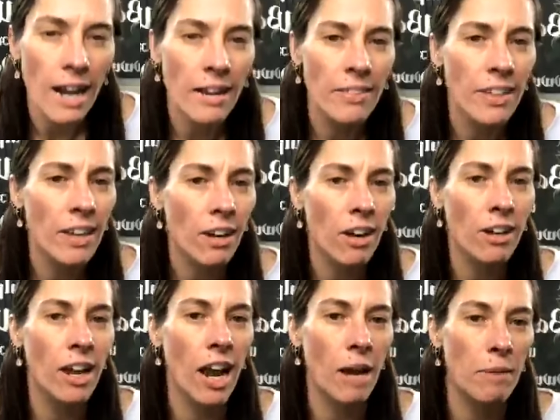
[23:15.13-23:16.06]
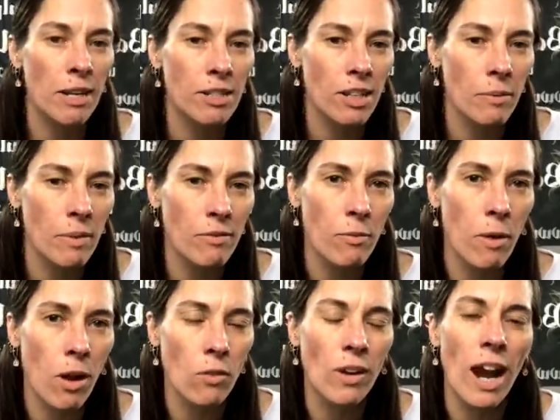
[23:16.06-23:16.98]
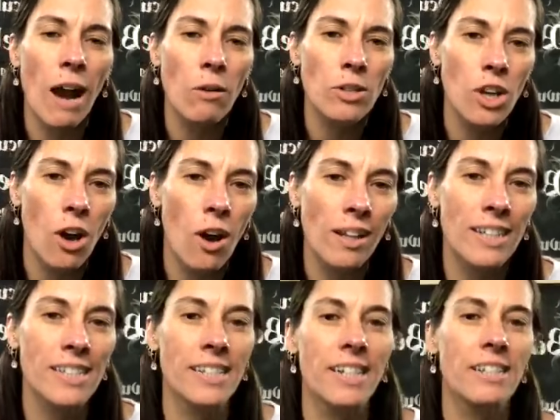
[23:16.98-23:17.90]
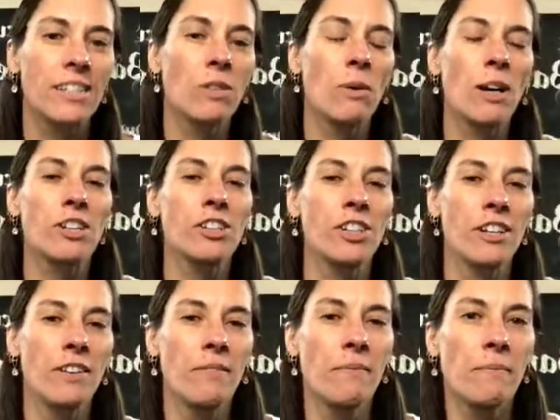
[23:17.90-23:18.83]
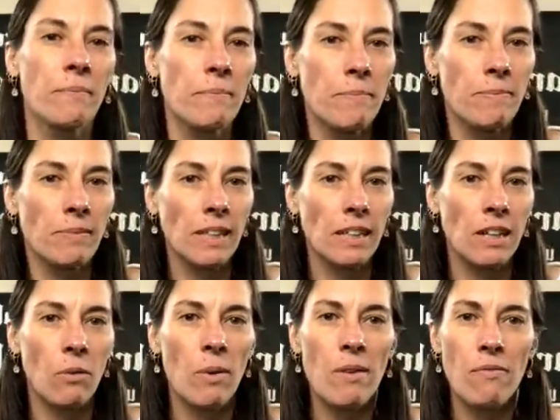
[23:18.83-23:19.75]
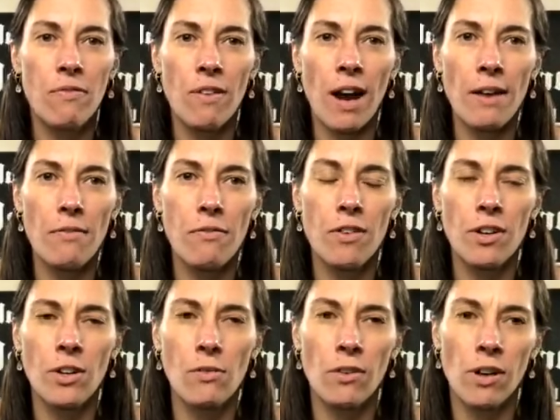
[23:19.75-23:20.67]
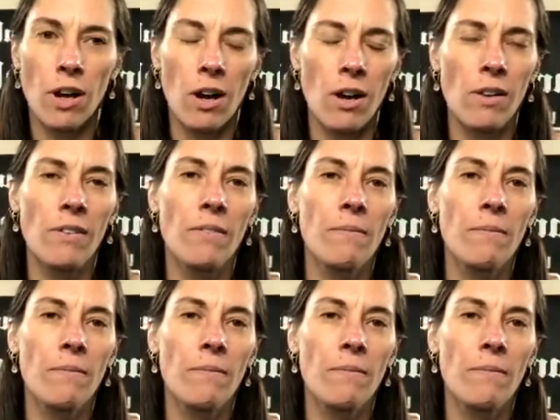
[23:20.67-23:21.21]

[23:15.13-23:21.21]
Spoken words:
There are comments coming from all over. How tall is it? Is a question. Are we 5 foot overall?